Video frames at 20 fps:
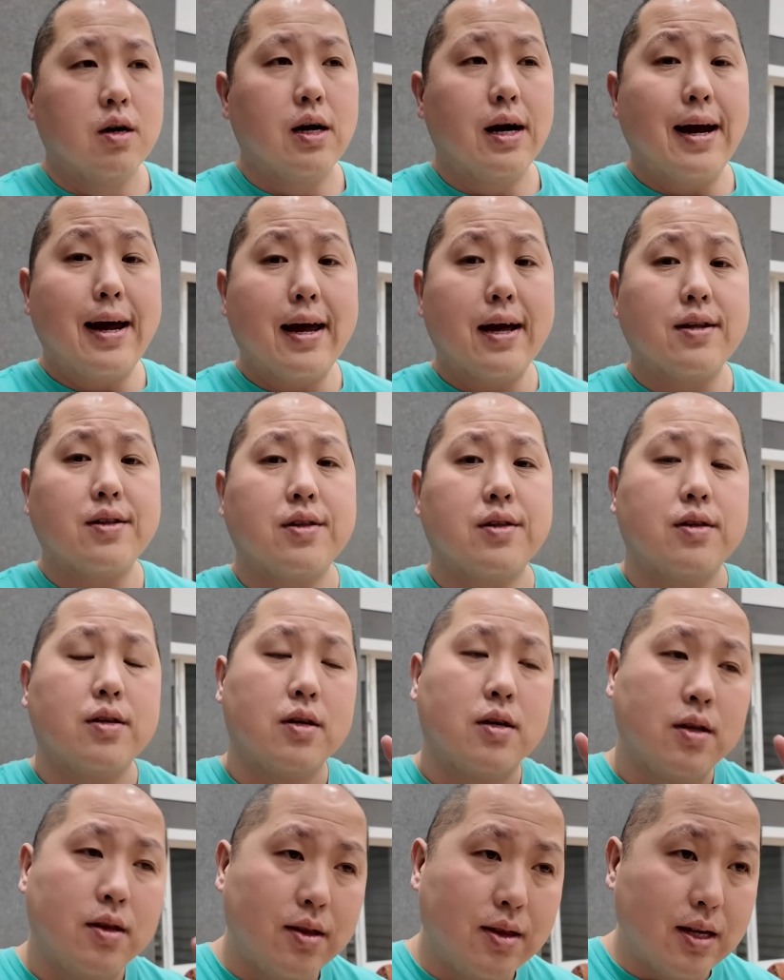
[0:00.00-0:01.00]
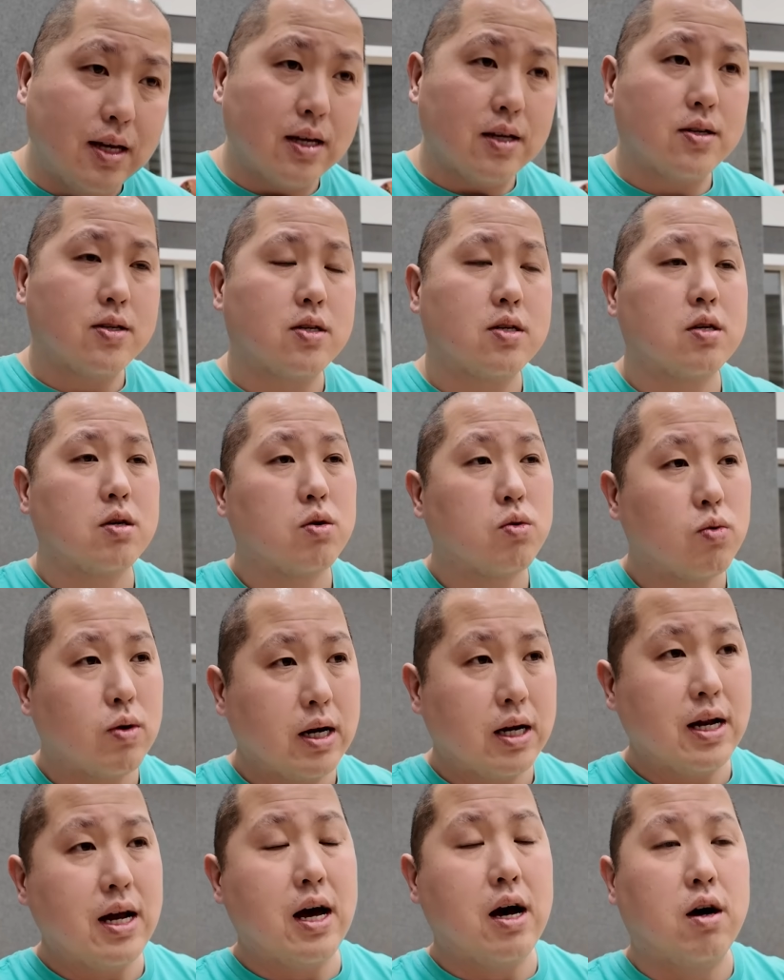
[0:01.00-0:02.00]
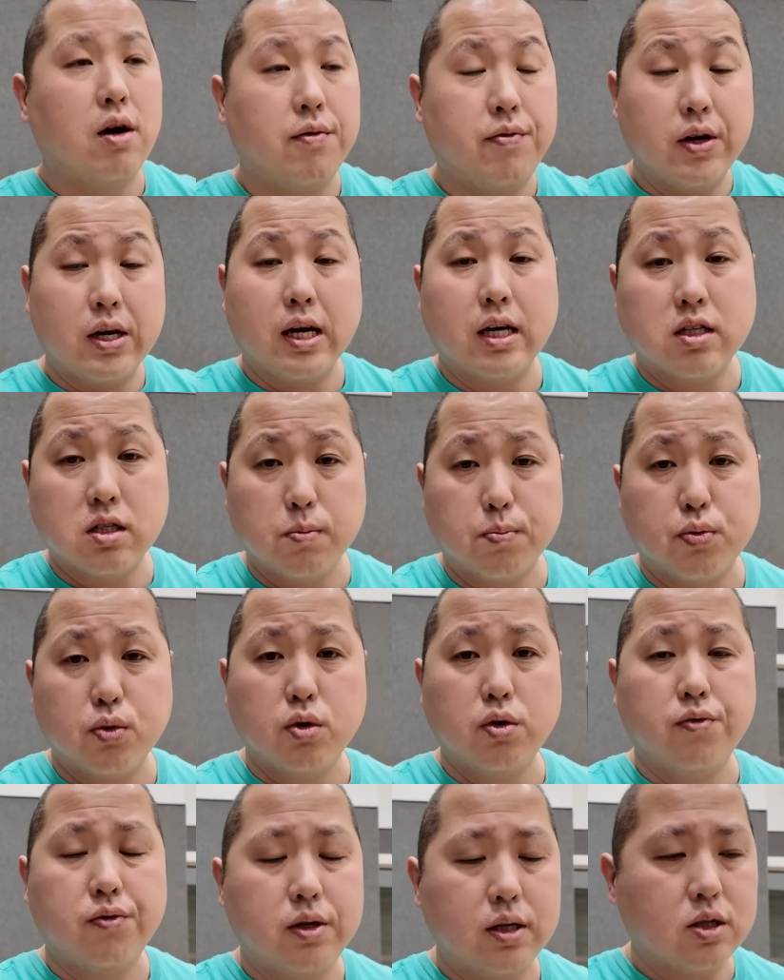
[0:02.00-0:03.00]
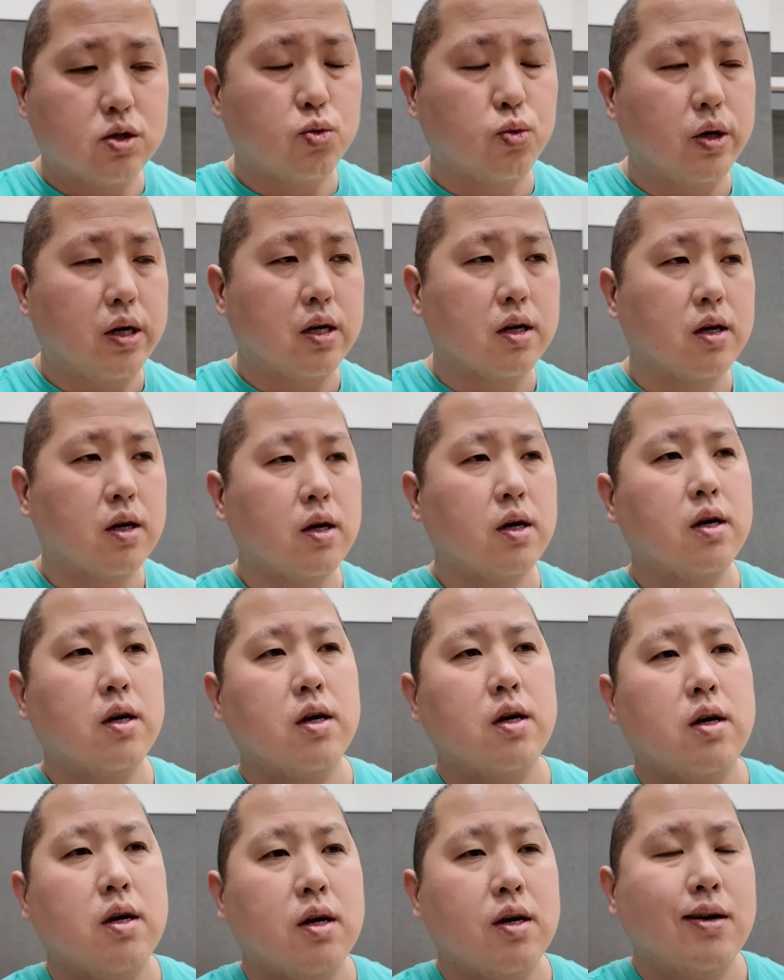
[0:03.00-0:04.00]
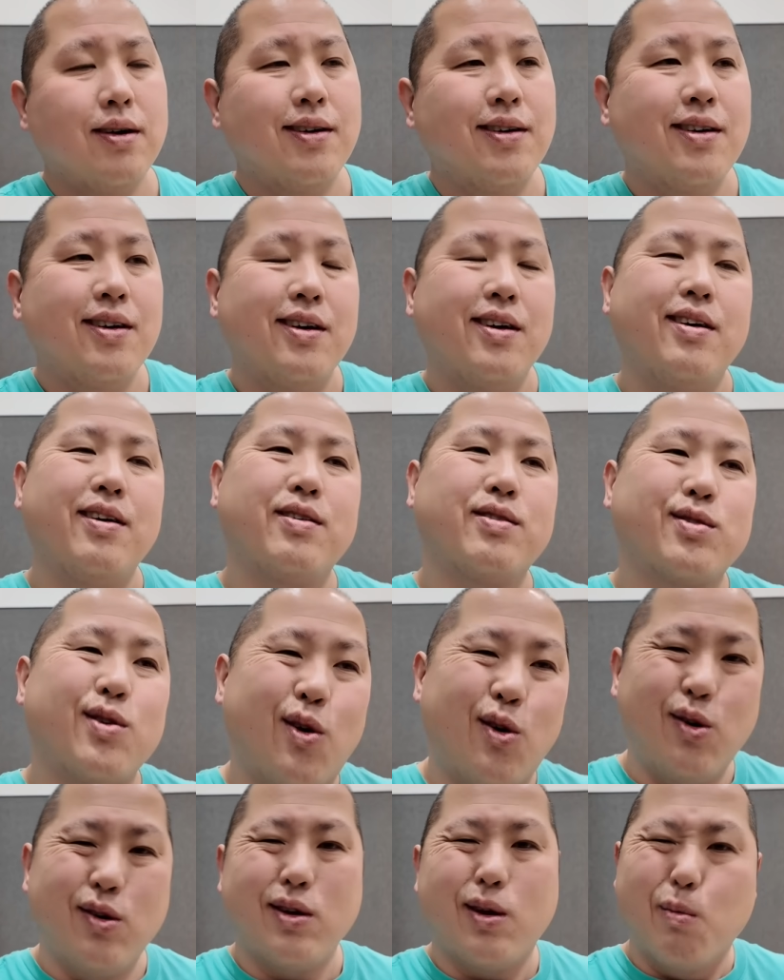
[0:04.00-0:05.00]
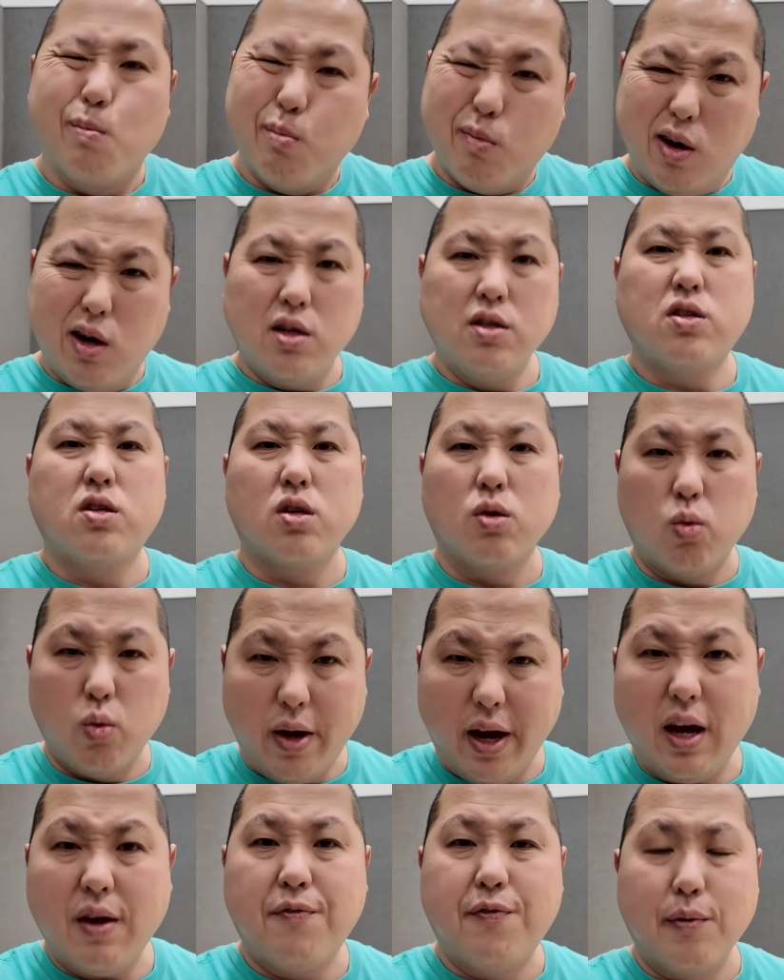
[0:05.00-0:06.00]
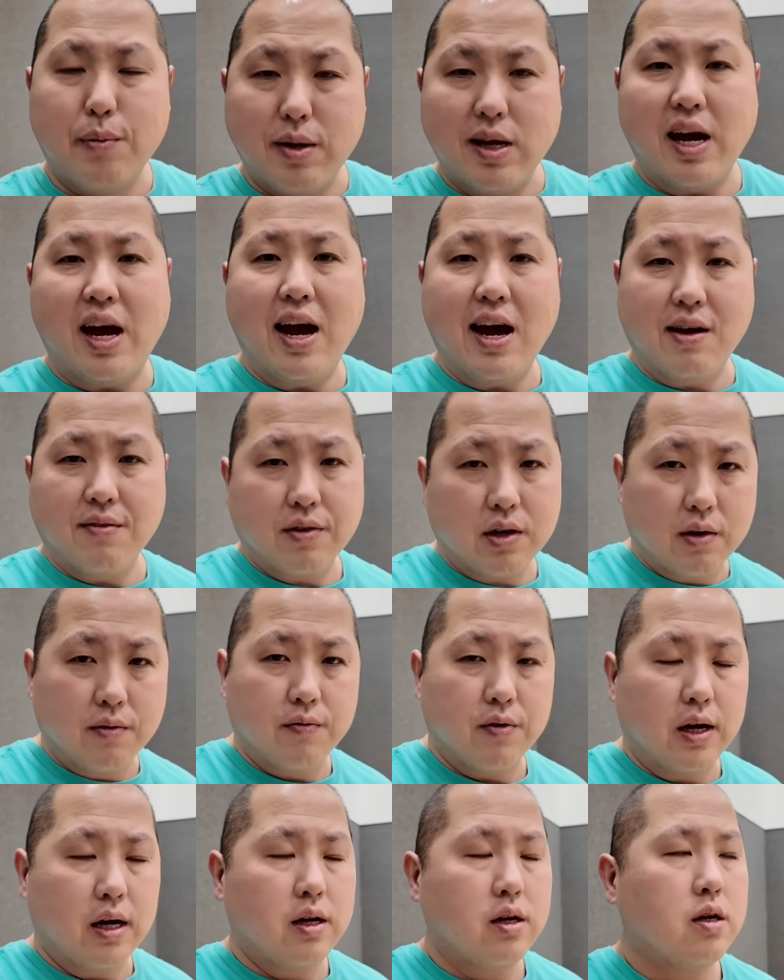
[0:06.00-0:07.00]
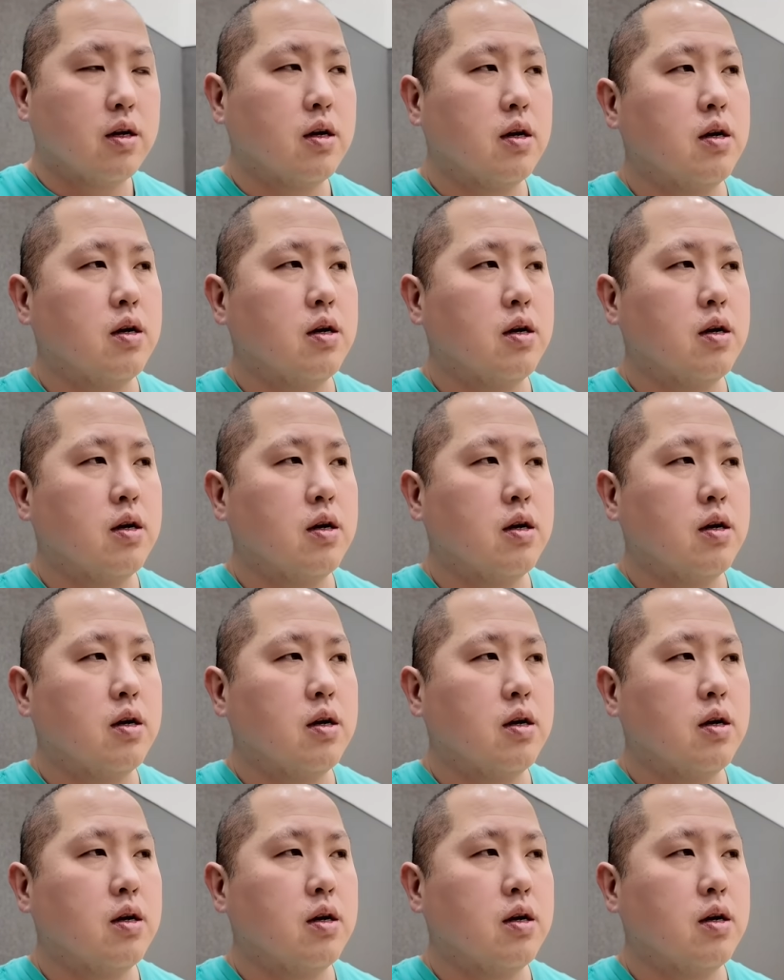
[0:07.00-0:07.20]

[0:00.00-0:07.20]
And this right now, if it gets approved this week, is only months away from the halving event.